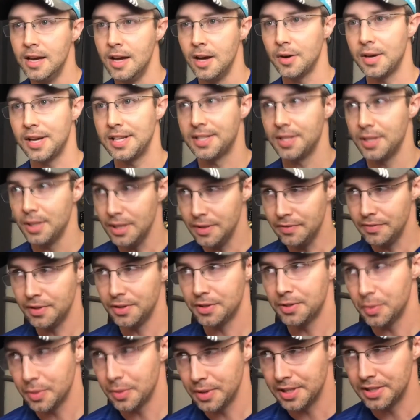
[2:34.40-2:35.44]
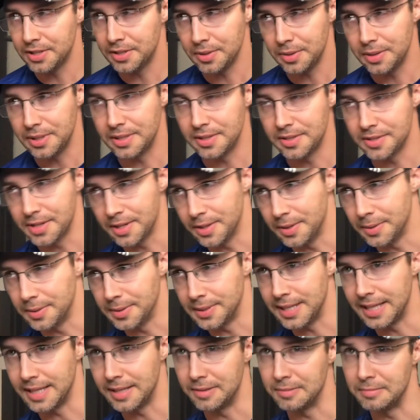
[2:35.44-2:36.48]
Okay, so if you're 22 years old
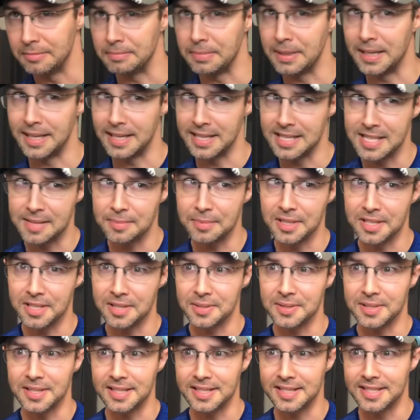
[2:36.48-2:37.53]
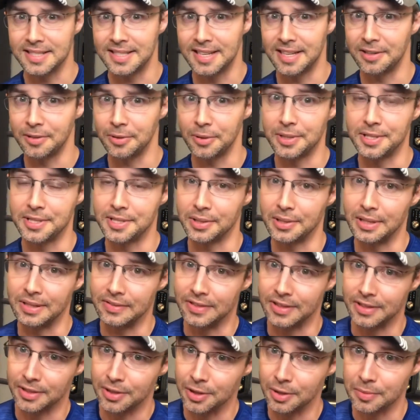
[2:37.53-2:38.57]
and possibly using steroids or
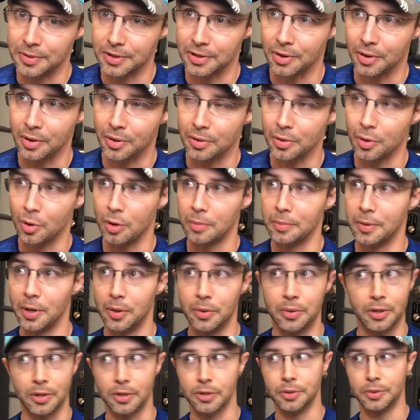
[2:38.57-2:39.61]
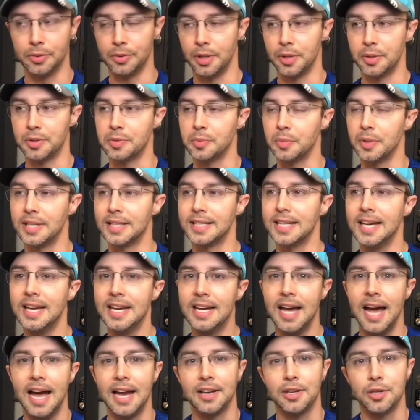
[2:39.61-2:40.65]
even human growth hormone or who knows what,
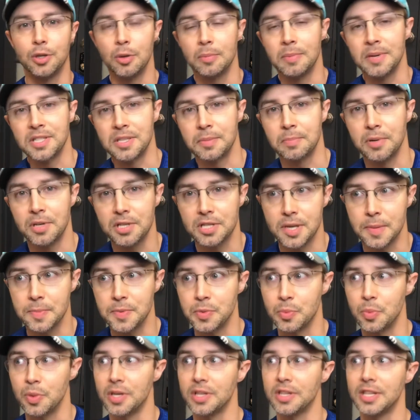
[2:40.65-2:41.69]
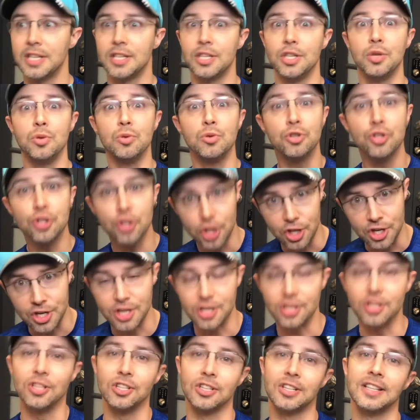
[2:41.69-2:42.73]
and you do a bunch of push-ups, well then you should
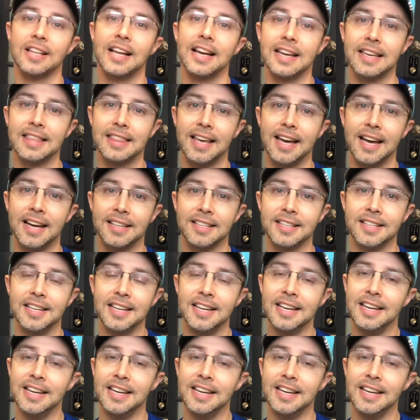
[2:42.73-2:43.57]
look like that.